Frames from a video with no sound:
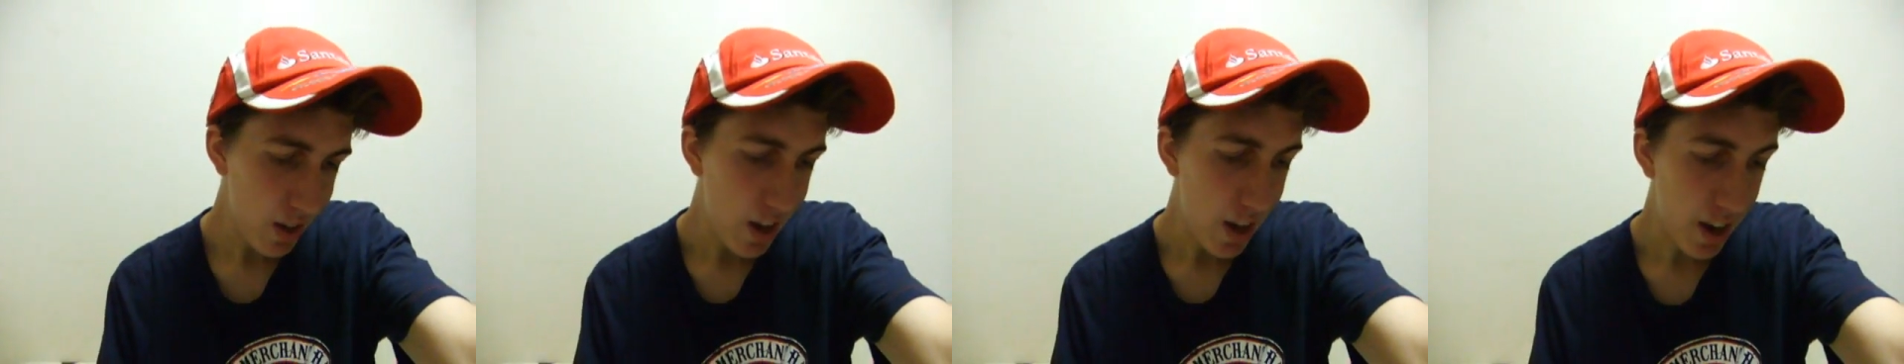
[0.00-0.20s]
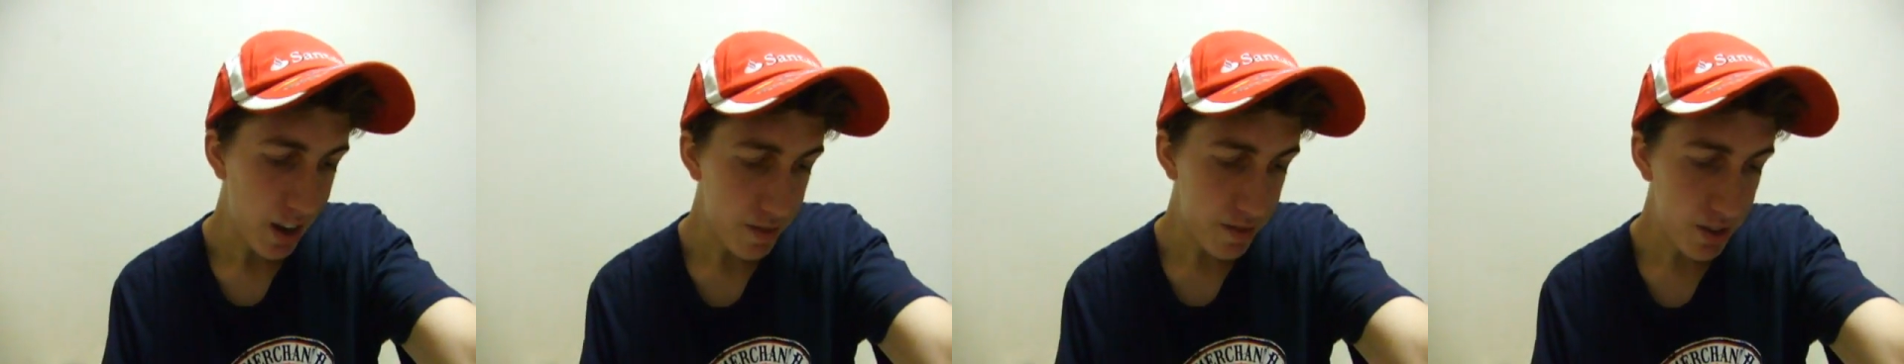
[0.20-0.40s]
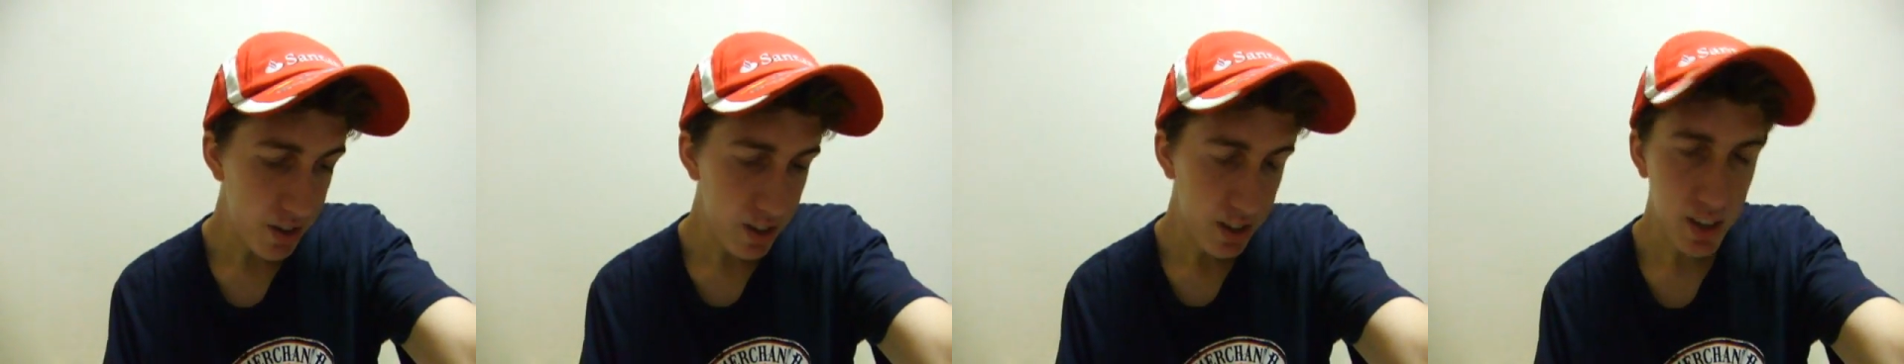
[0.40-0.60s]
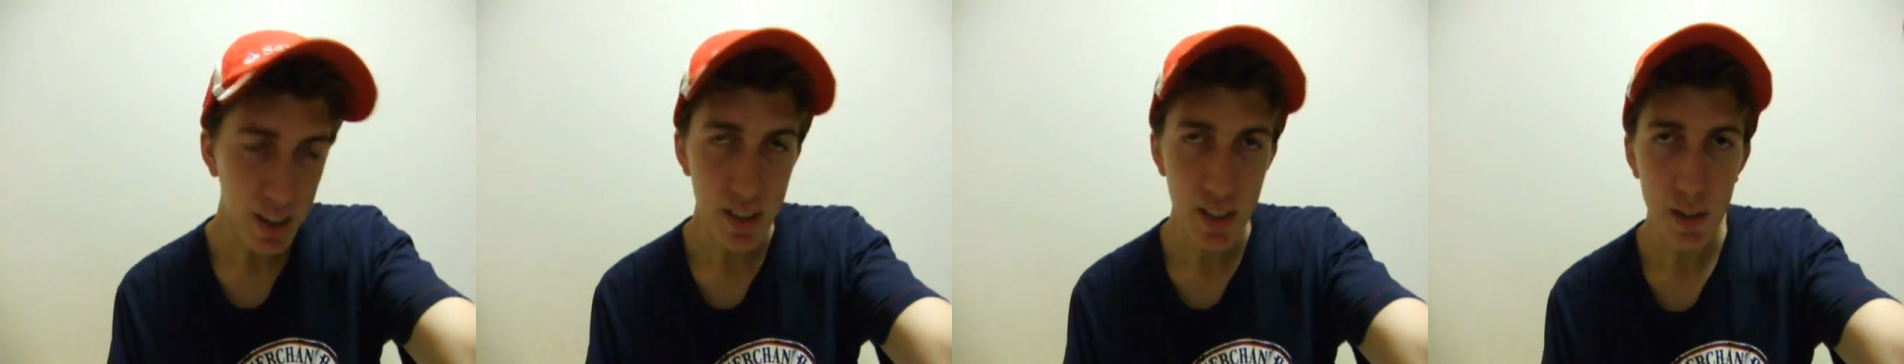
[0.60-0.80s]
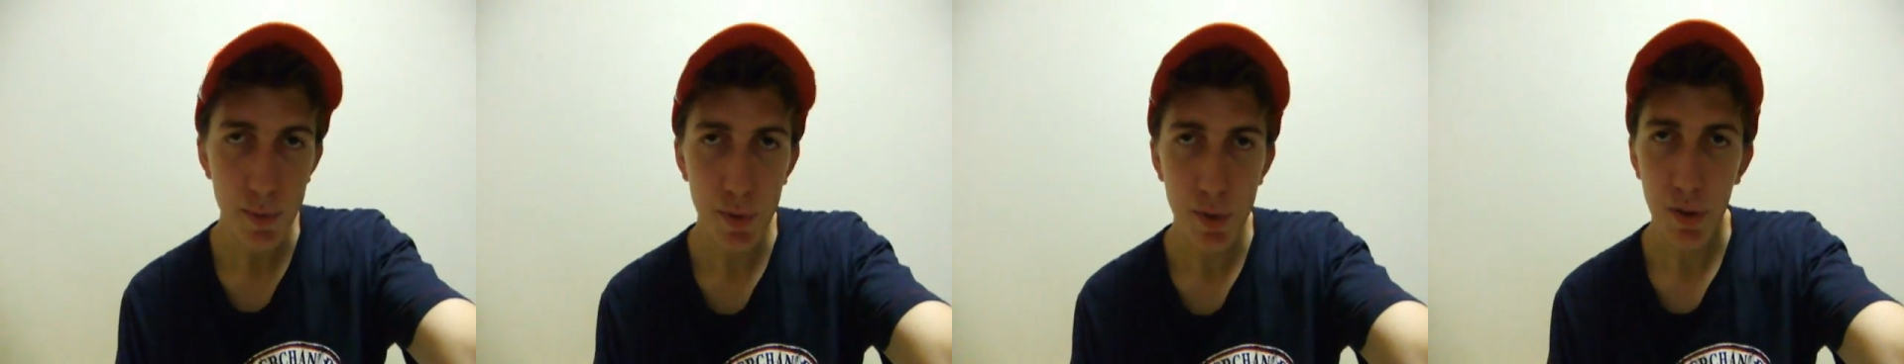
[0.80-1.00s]
And really, it
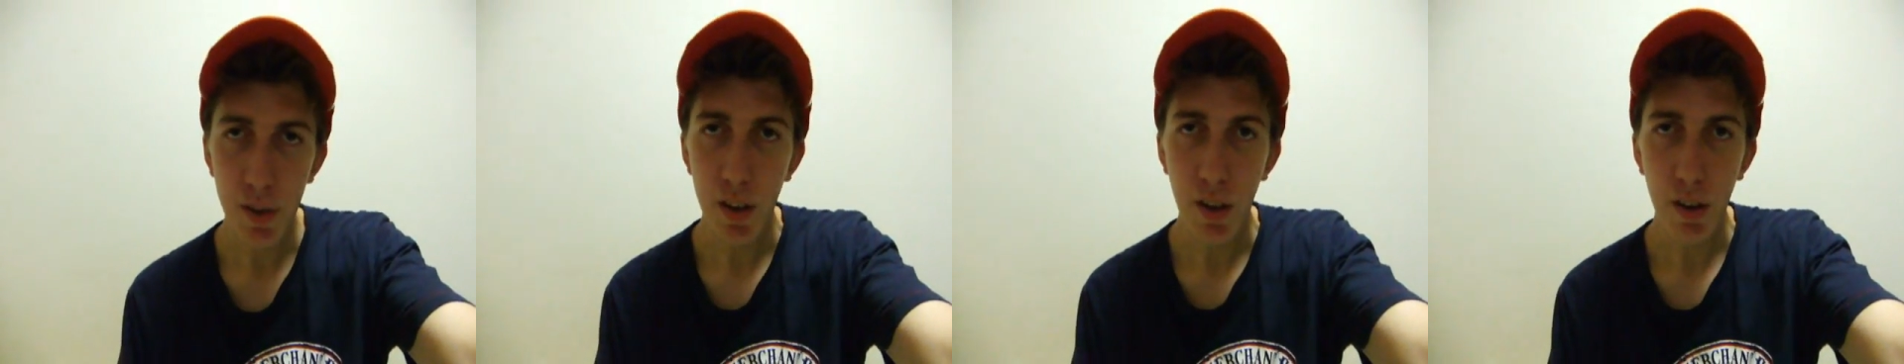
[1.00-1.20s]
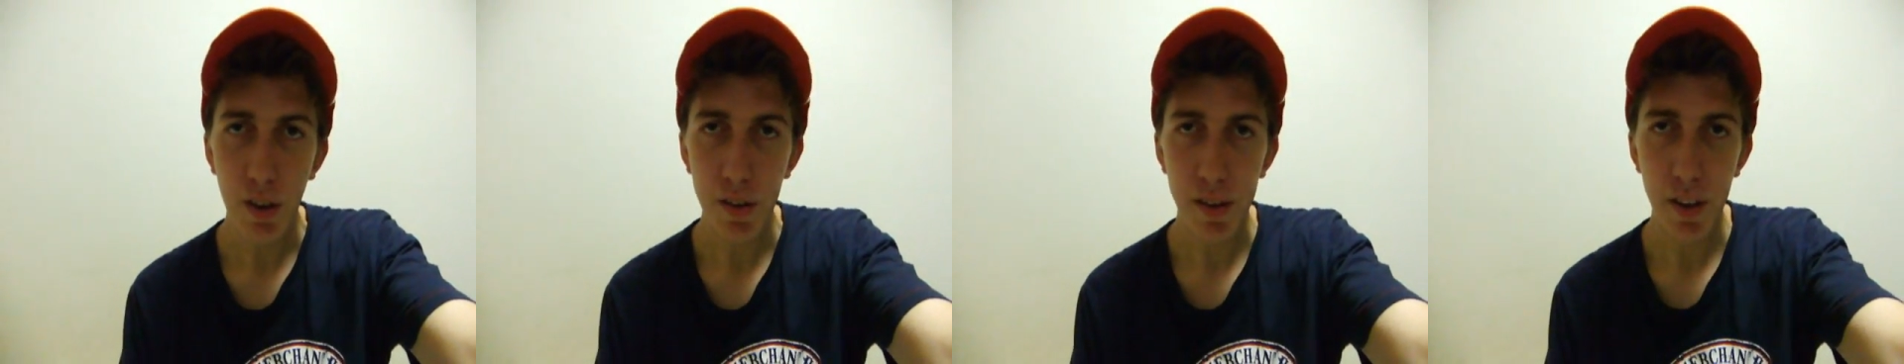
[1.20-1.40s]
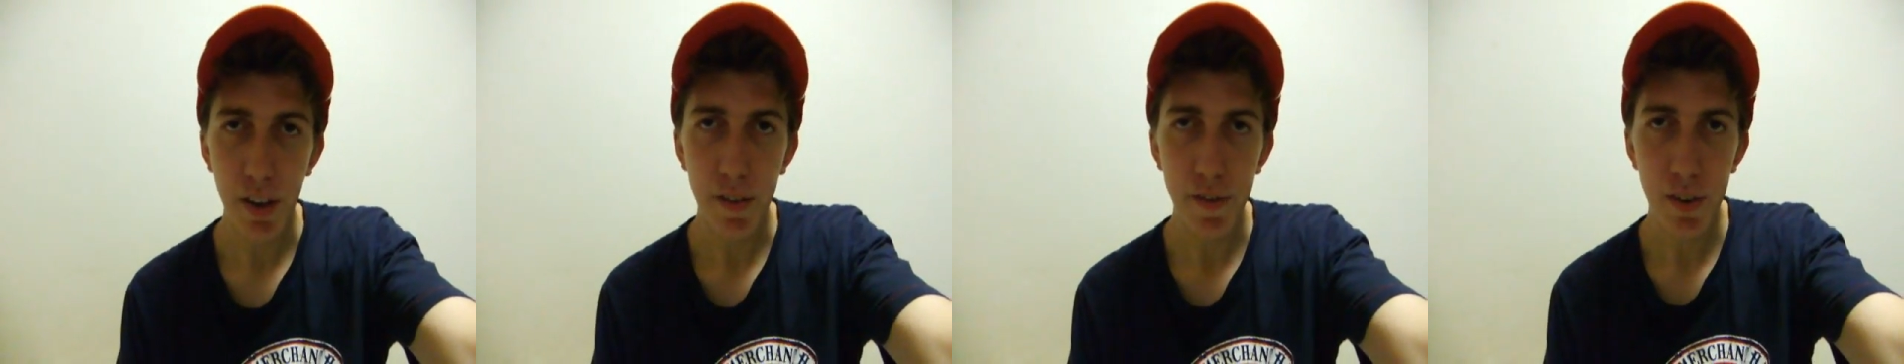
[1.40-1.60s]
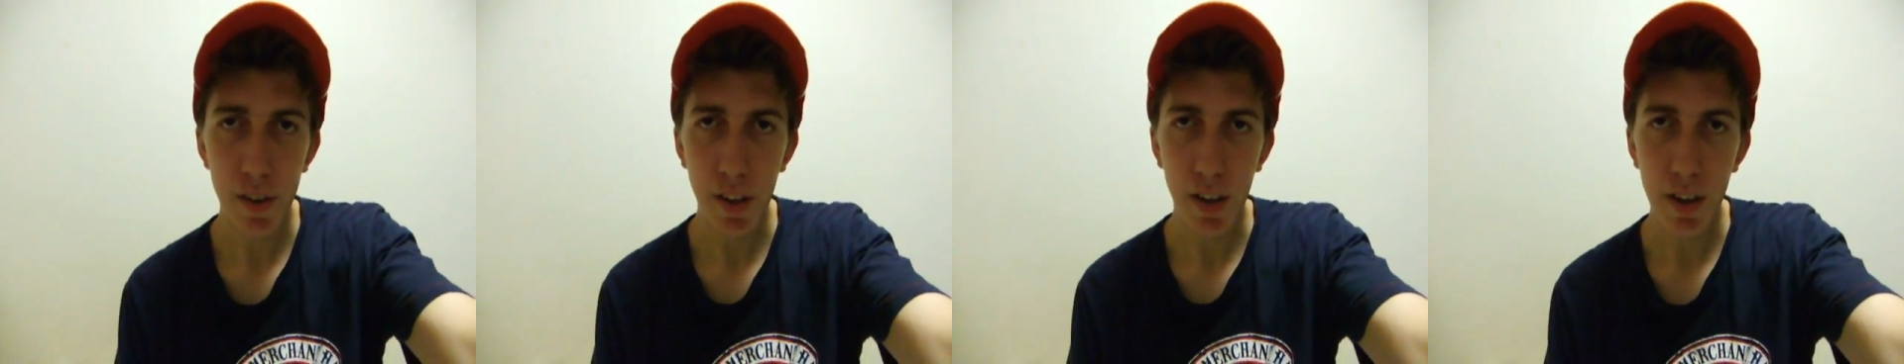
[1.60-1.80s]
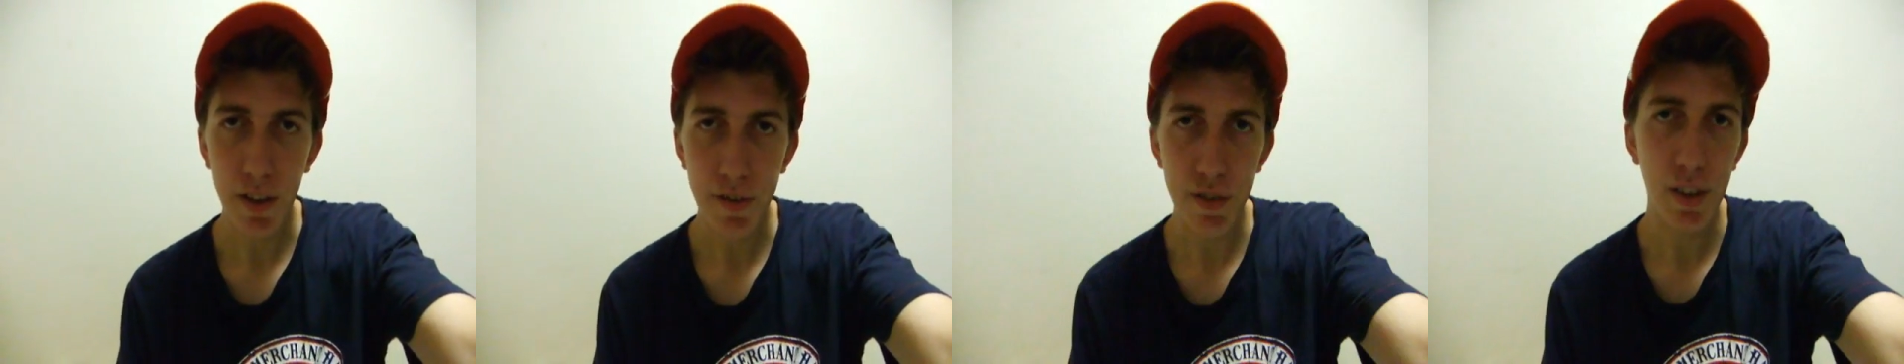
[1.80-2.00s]
seems quite odd that I've only got